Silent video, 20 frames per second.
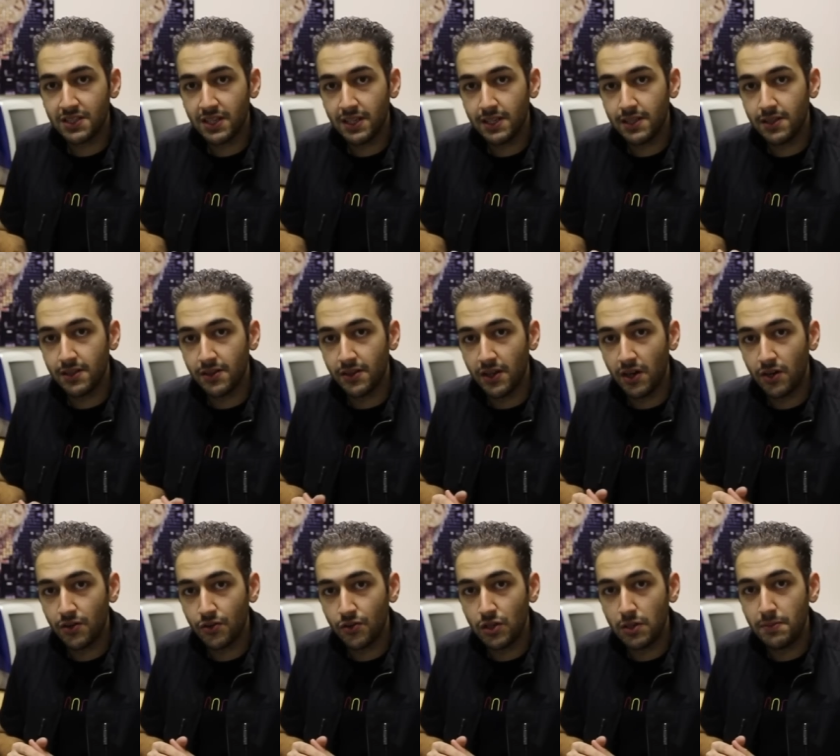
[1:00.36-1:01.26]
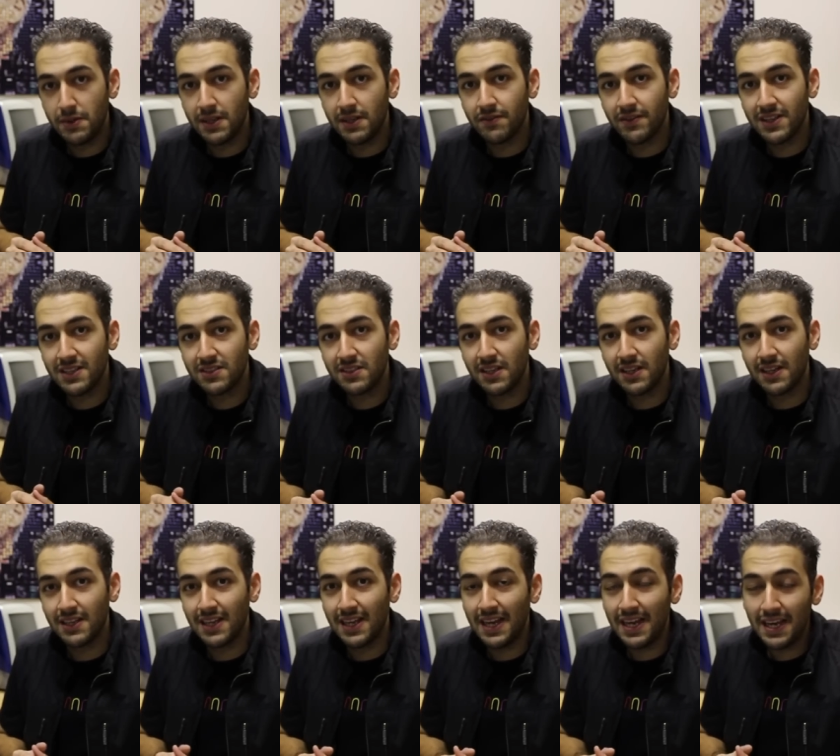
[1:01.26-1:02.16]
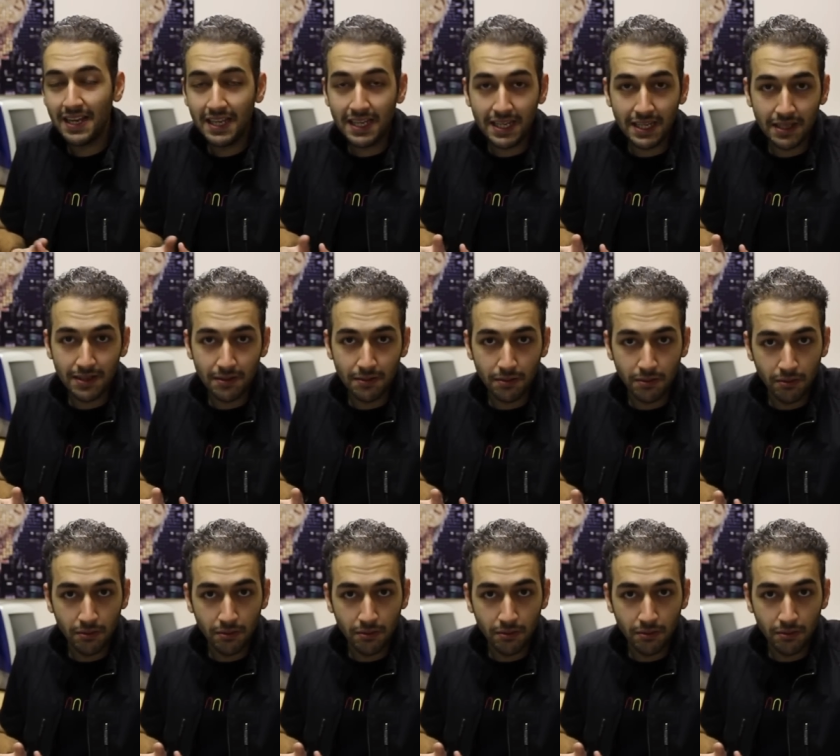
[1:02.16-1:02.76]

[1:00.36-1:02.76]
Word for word: said they aren't going to be investing in any